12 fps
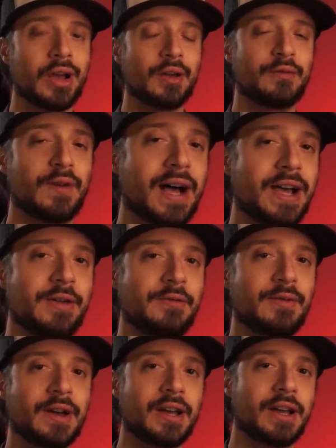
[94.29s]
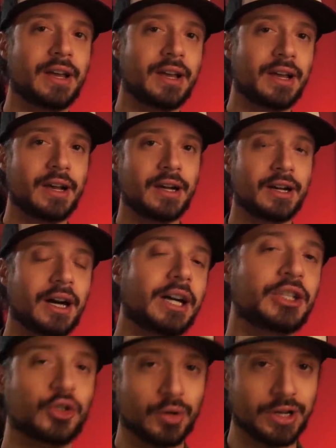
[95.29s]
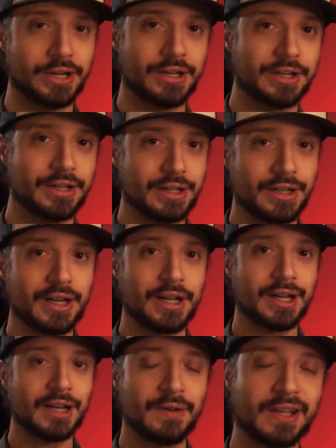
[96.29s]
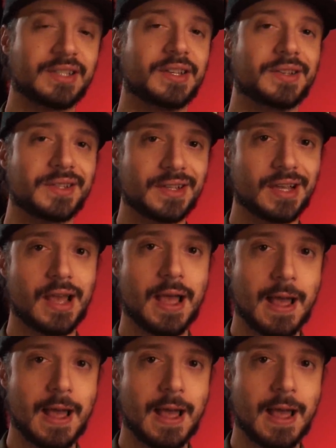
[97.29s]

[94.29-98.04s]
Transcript: 500 fixes.